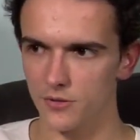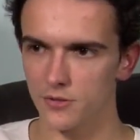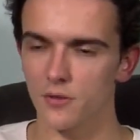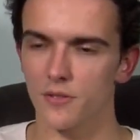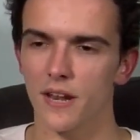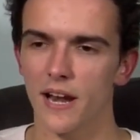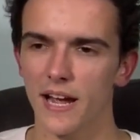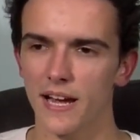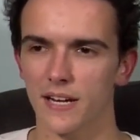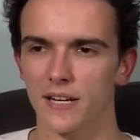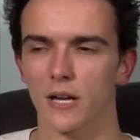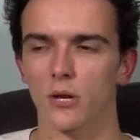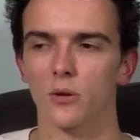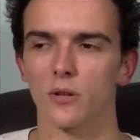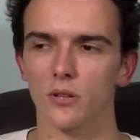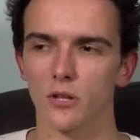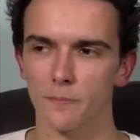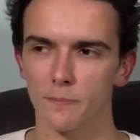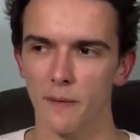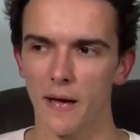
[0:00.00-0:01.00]
So then I can not only
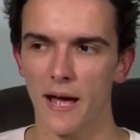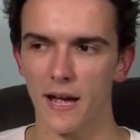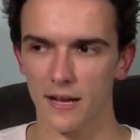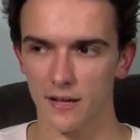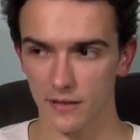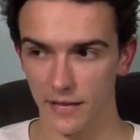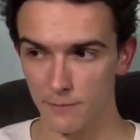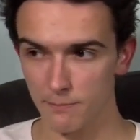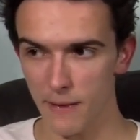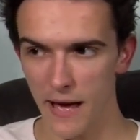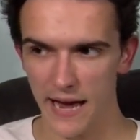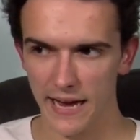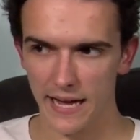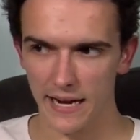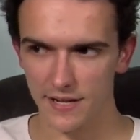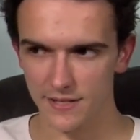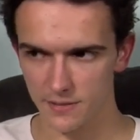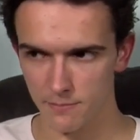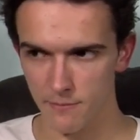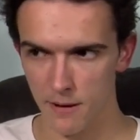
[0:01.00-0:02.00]
look back at
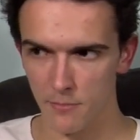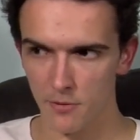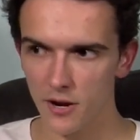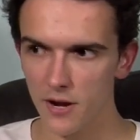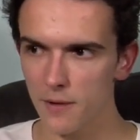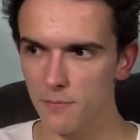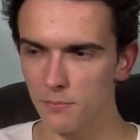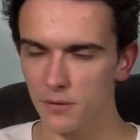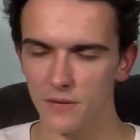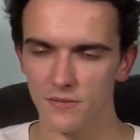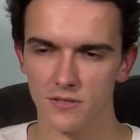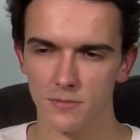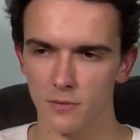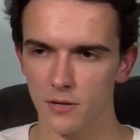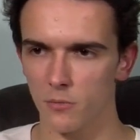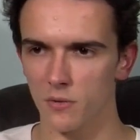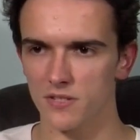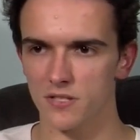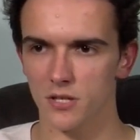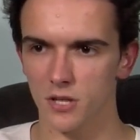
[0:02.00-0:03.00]
it as a memory, but if somebody
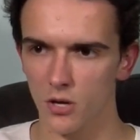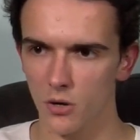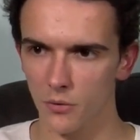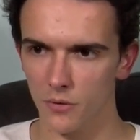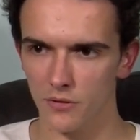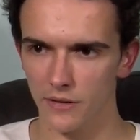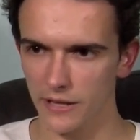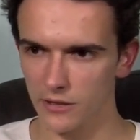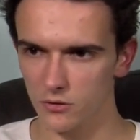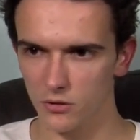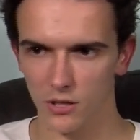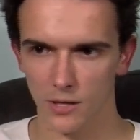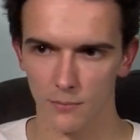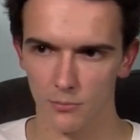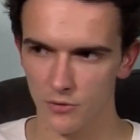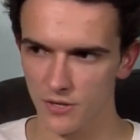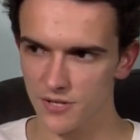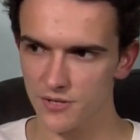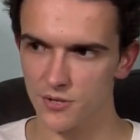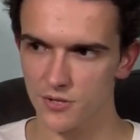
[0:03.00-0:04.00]
wants to go and, like, look up
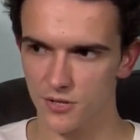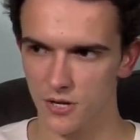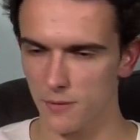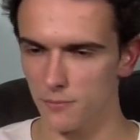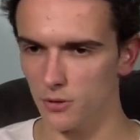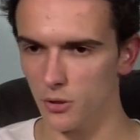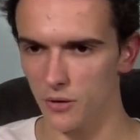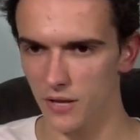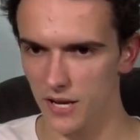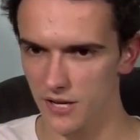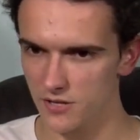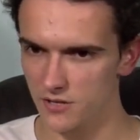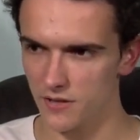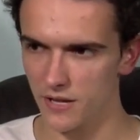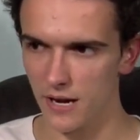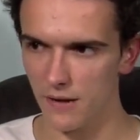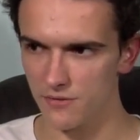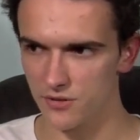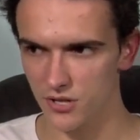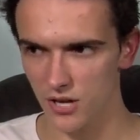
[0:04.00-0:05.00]
research on a location
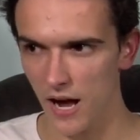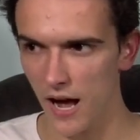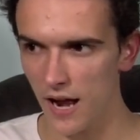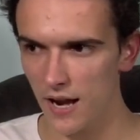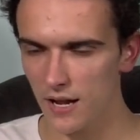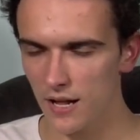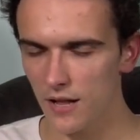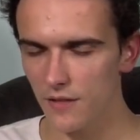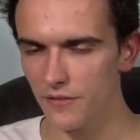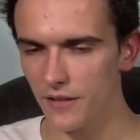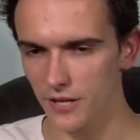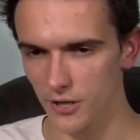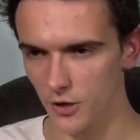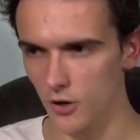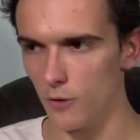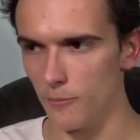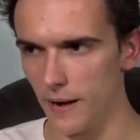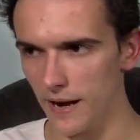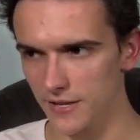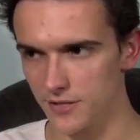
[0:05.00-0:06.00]
that I've shot, they can
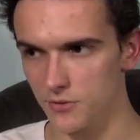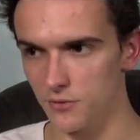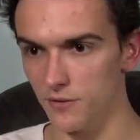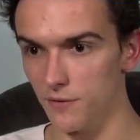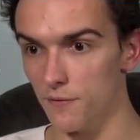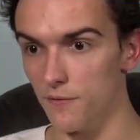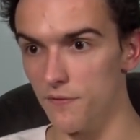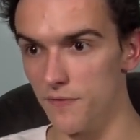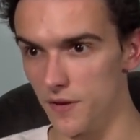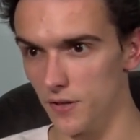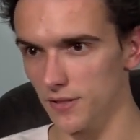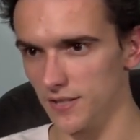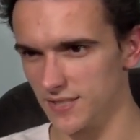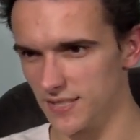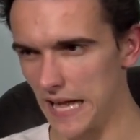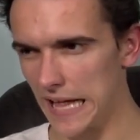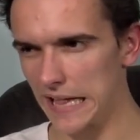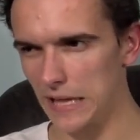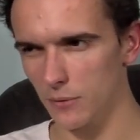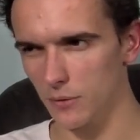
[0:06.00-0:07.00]
go back to it and feel
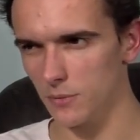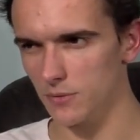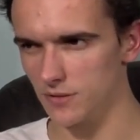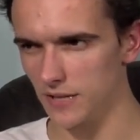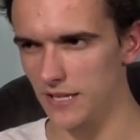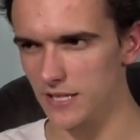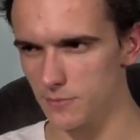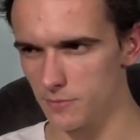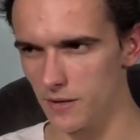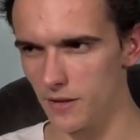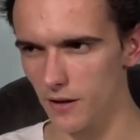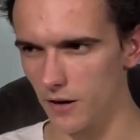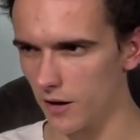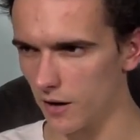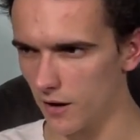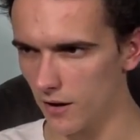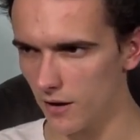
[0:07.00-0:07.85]
exactly what it was like to be there.